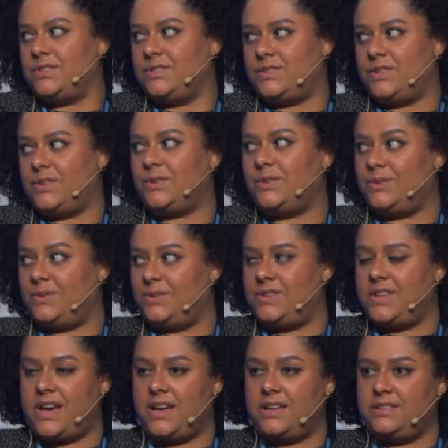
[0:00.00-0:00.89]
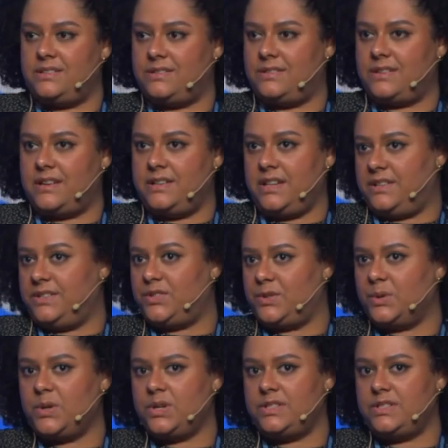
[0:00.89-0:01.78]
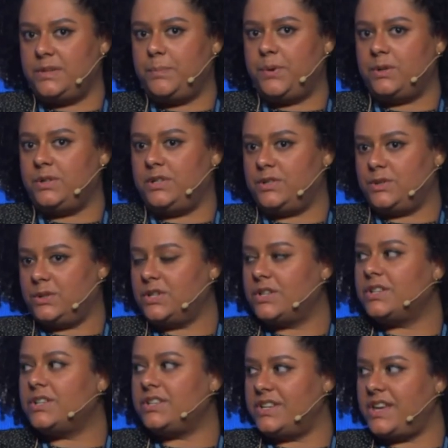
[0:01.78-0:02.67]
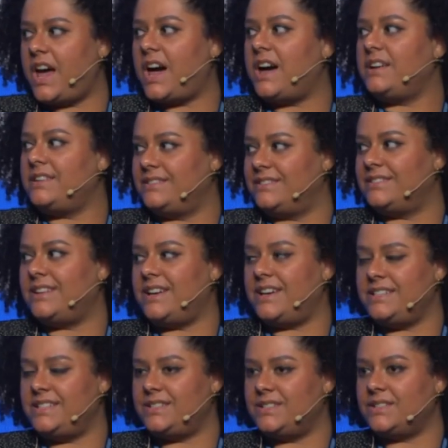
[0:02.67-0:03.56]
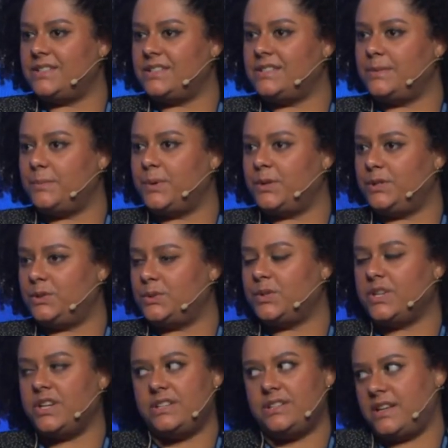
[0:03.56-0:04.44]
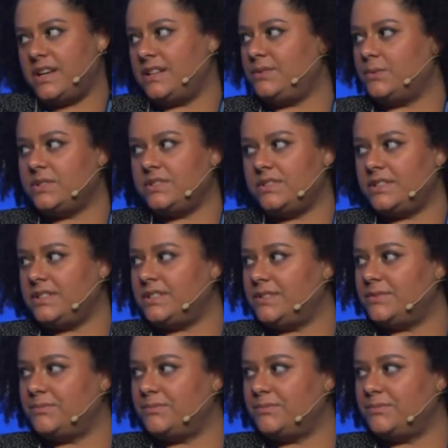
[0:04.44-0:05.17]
So that, I took a deeper look. I took a deeper look, and that was it.